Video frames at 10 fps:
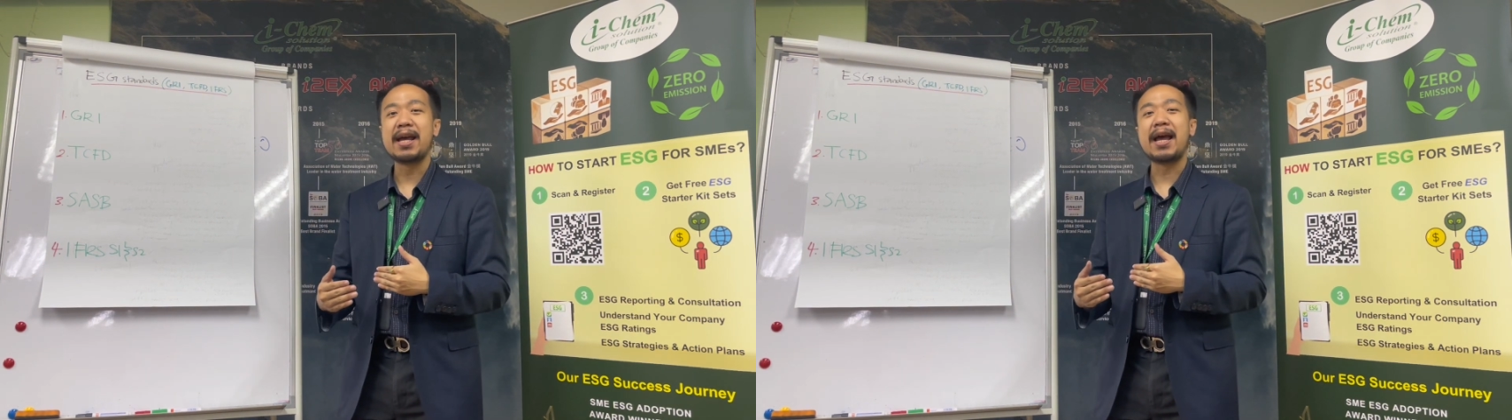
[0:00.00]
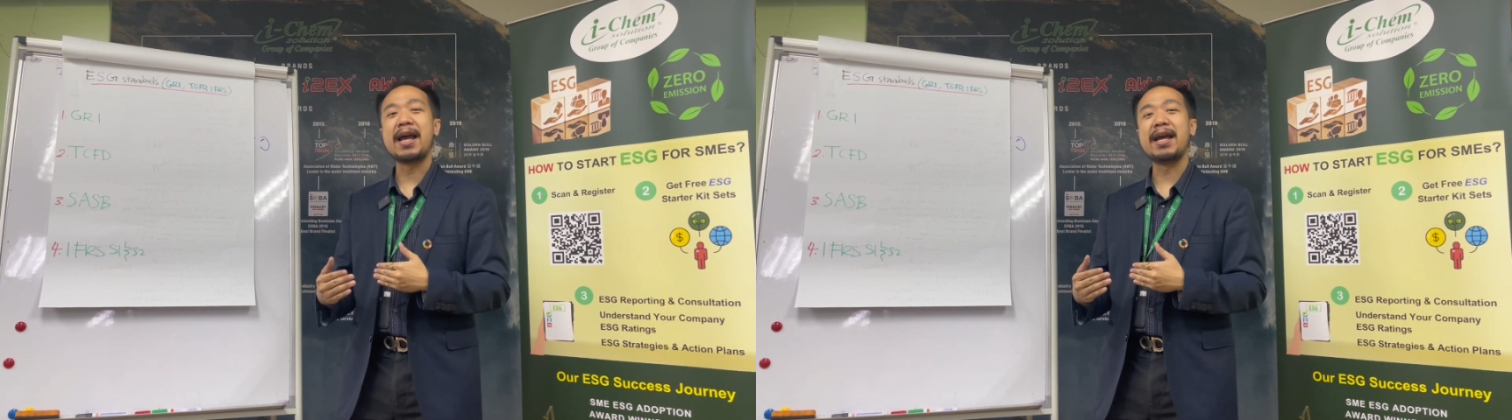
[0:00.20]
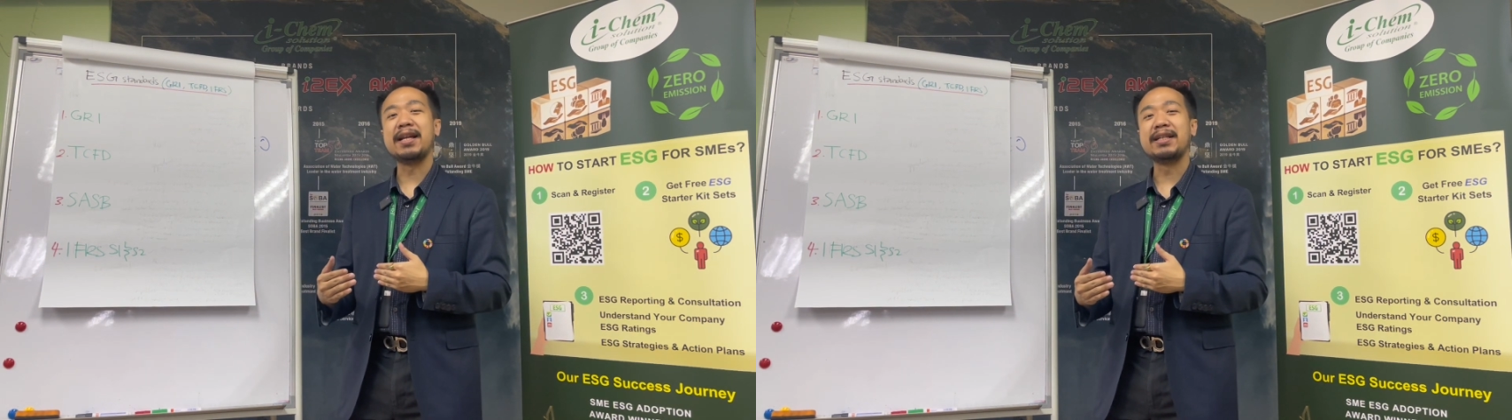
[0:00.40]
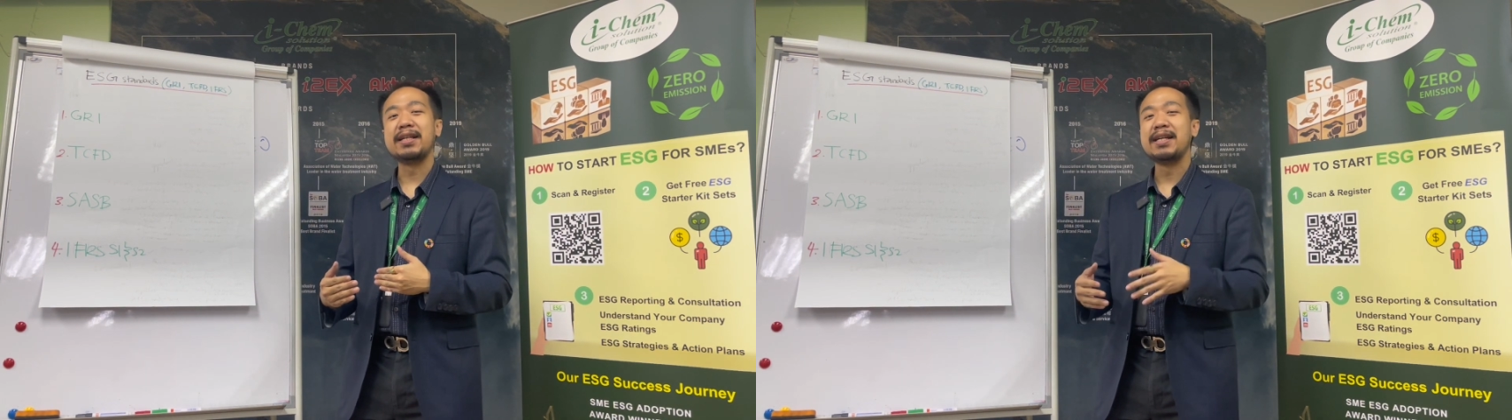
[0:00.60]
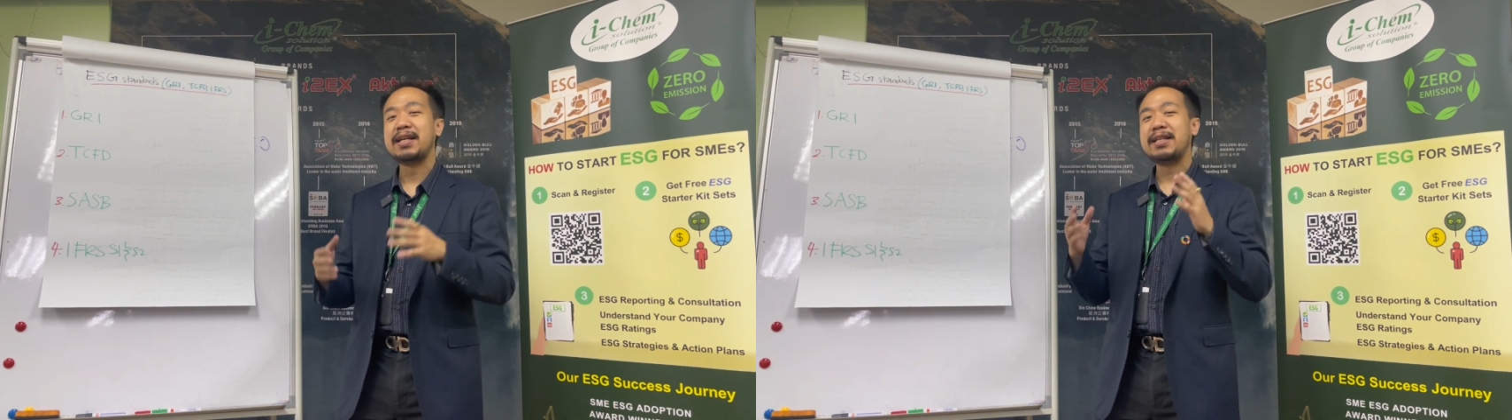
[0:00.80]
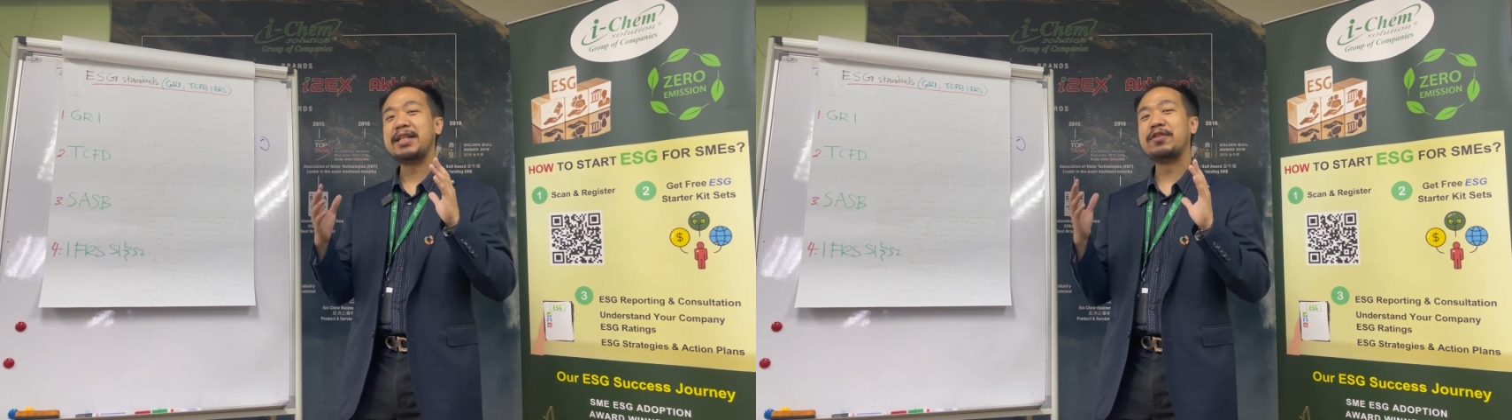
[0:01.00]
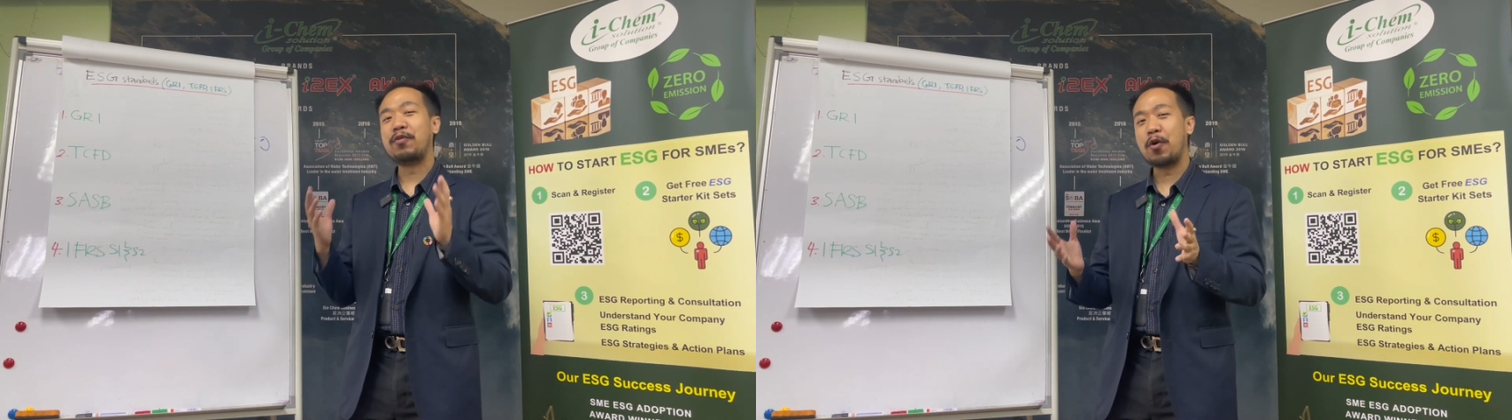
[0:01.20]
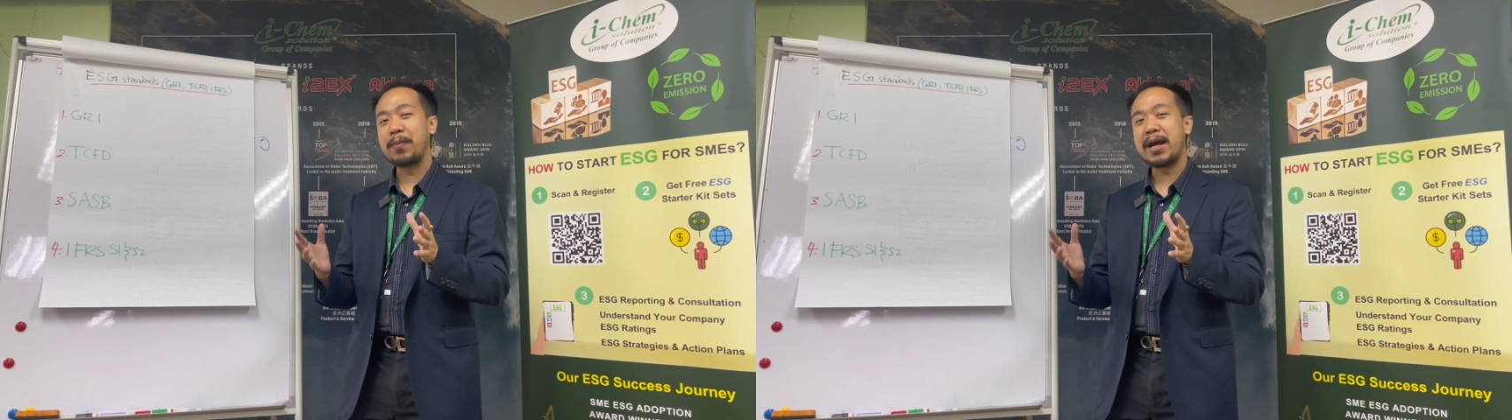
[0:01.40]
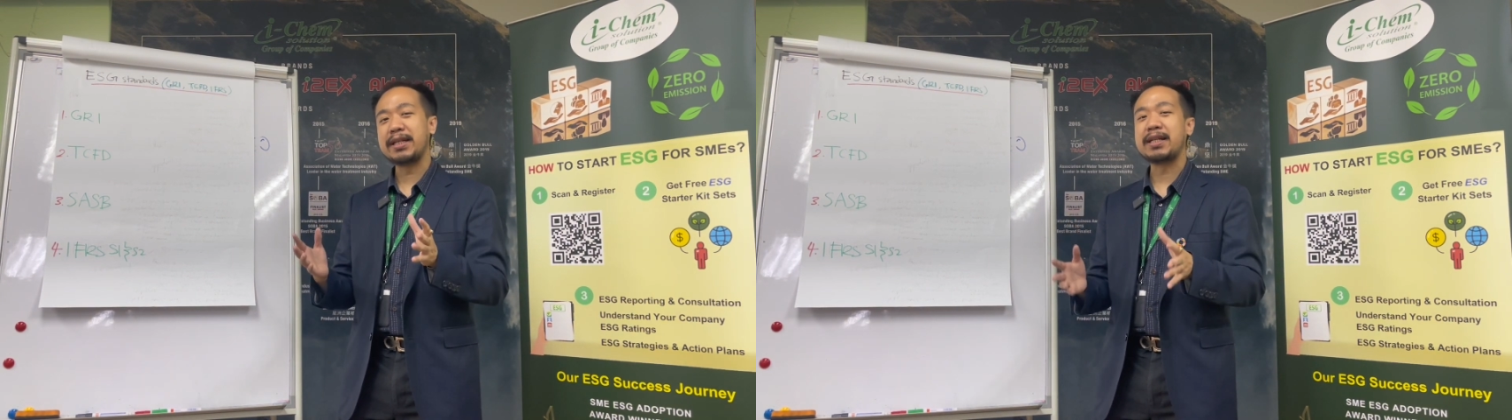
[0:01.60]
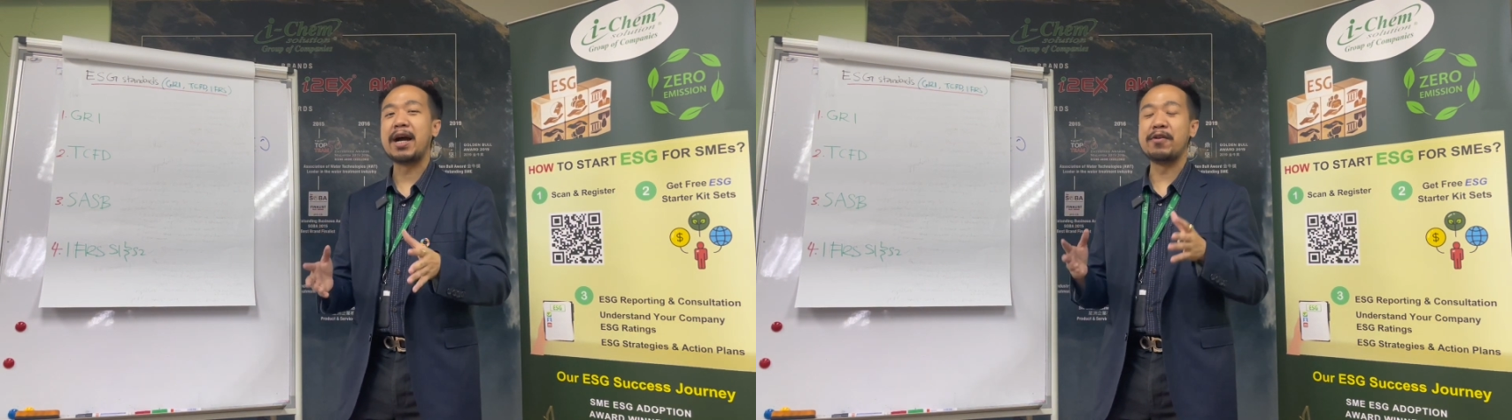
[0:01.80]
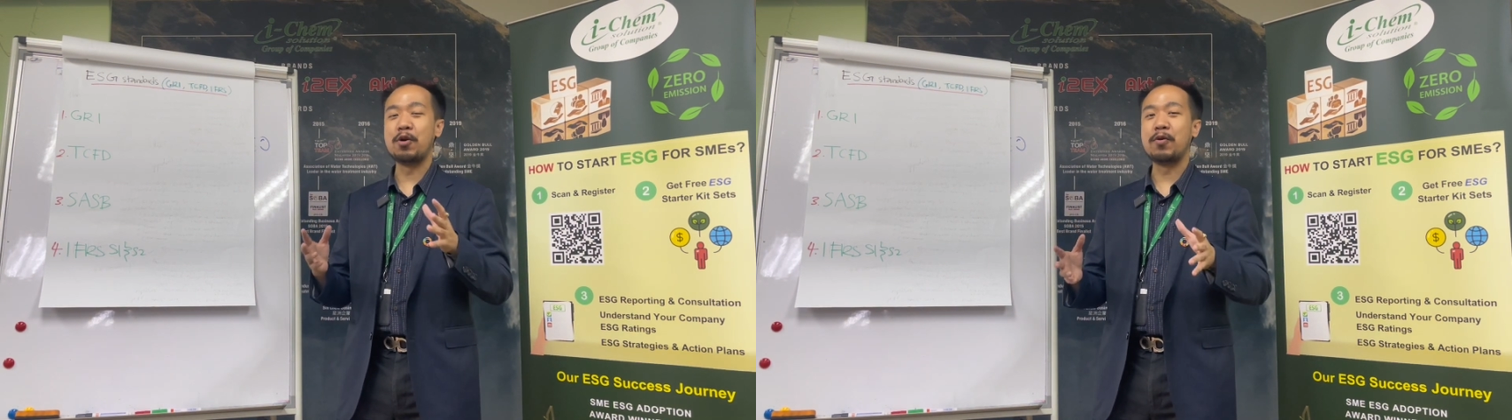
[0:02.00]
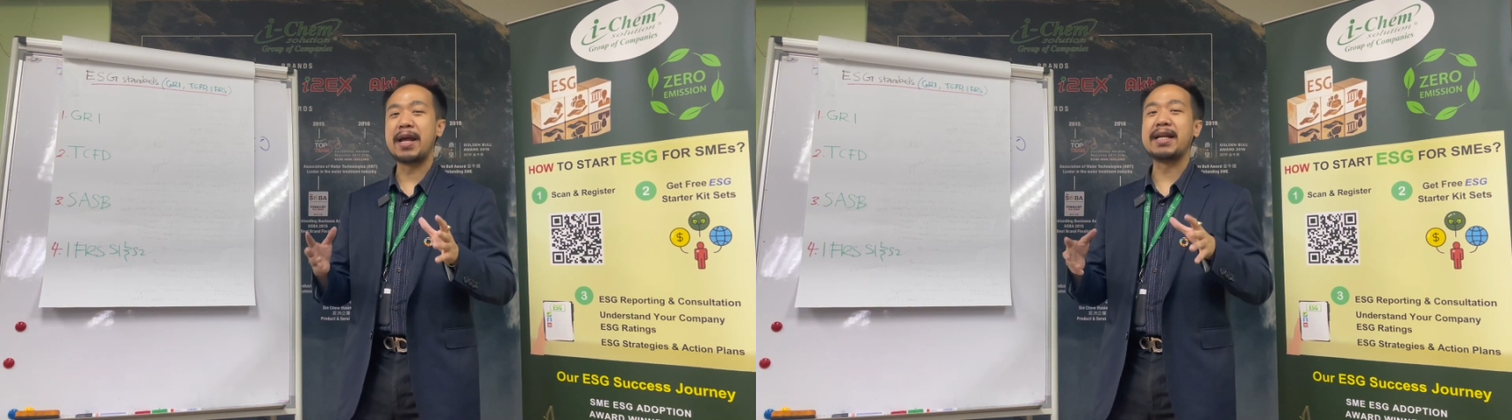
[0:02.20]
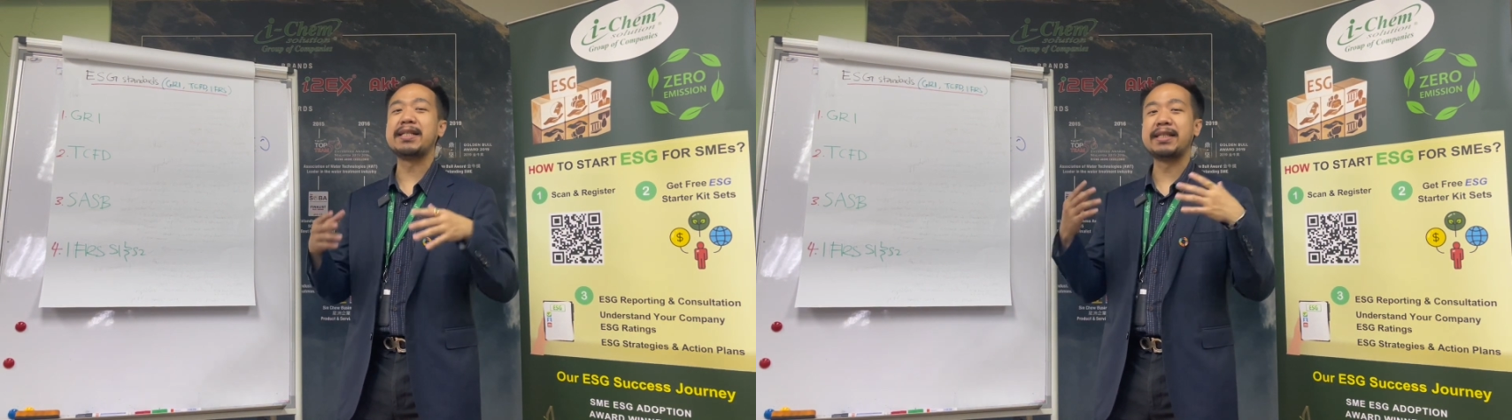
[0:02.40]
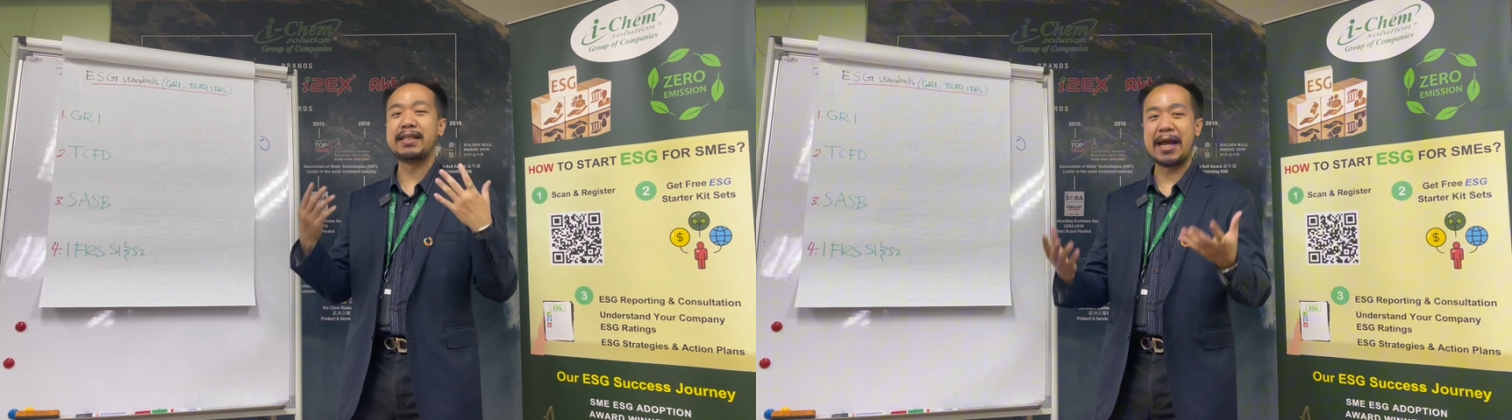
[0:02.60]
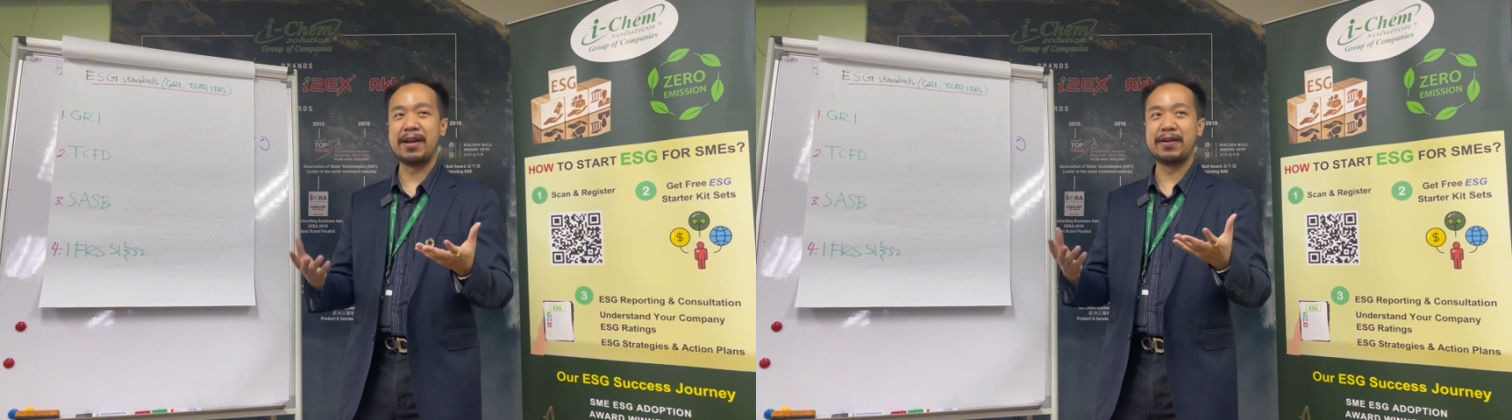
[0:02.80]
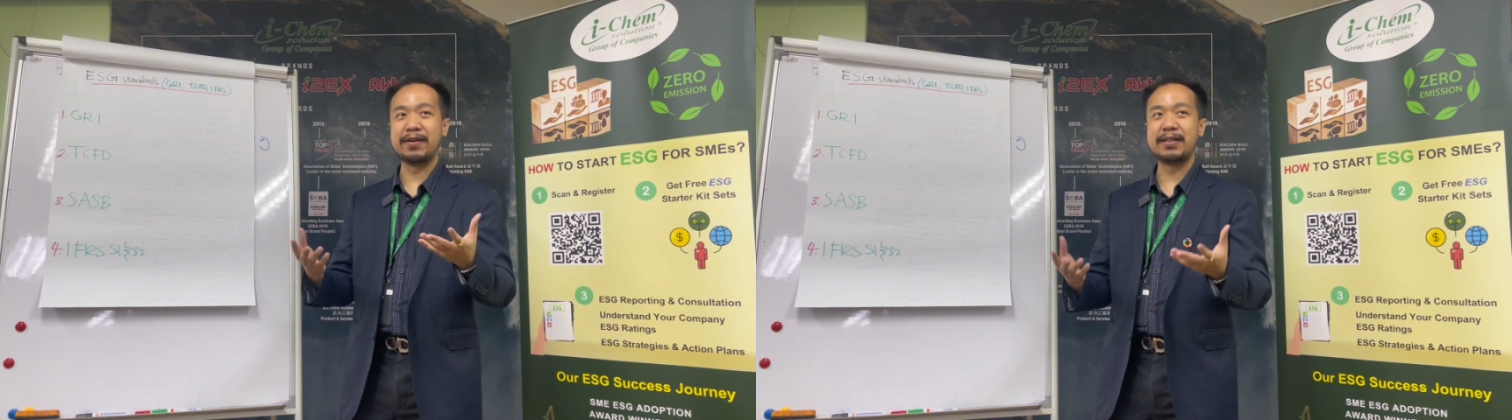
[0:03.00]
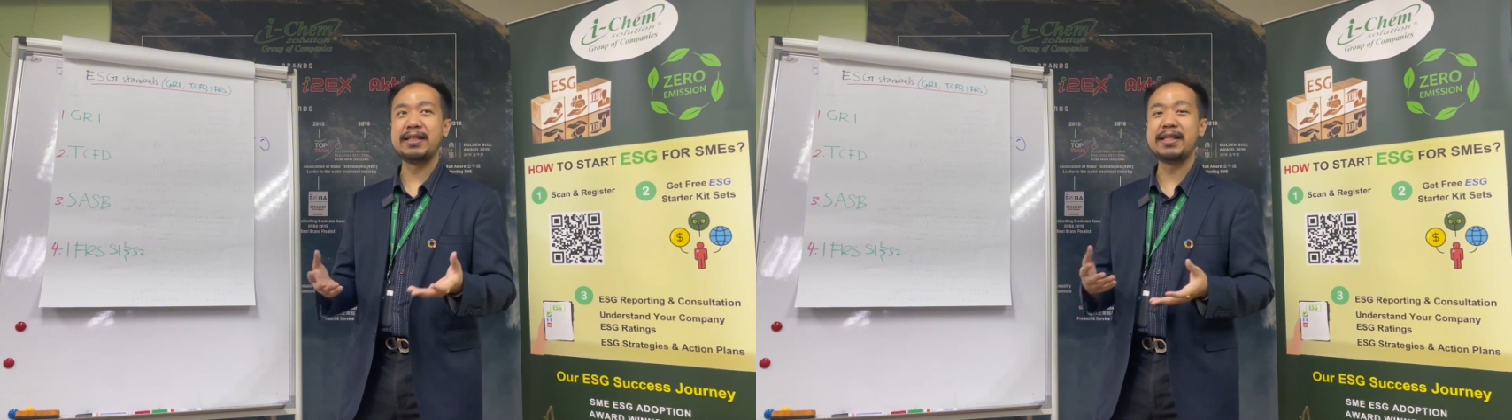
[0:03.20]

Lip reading: and these formats are known as standards,